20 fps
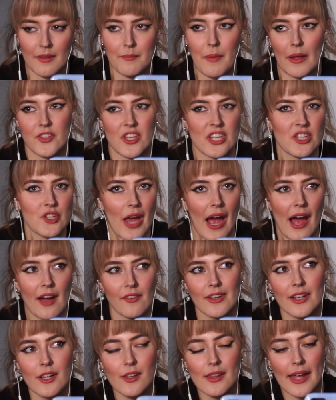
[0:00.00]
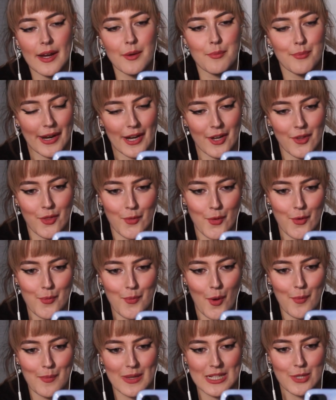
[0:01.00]
Did you have little like breakthrough
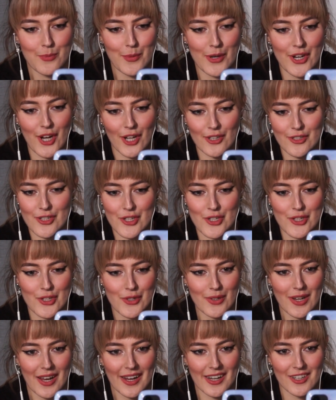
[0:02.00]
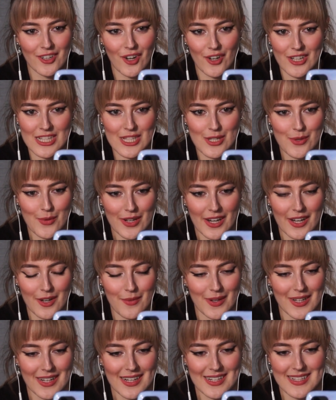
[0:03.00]
moments where you got to shoot like an artist you were like
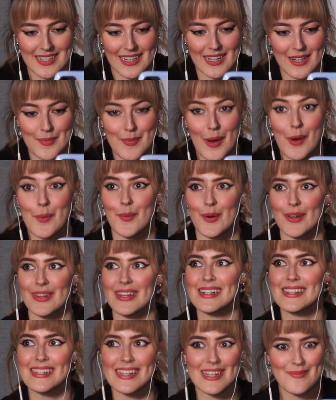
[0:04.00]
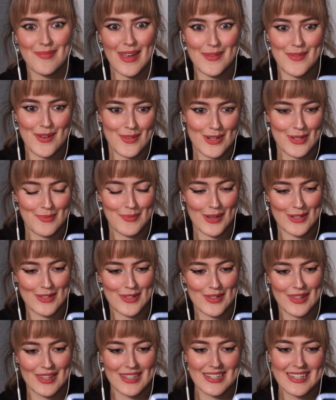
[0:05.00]
really excited about, where they did maybe respond
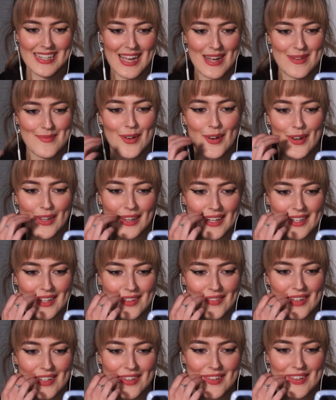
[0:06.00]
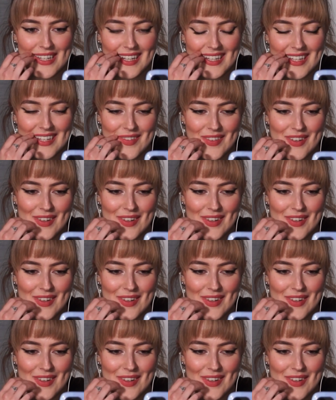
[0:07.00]
to the DM or like the venue did leave you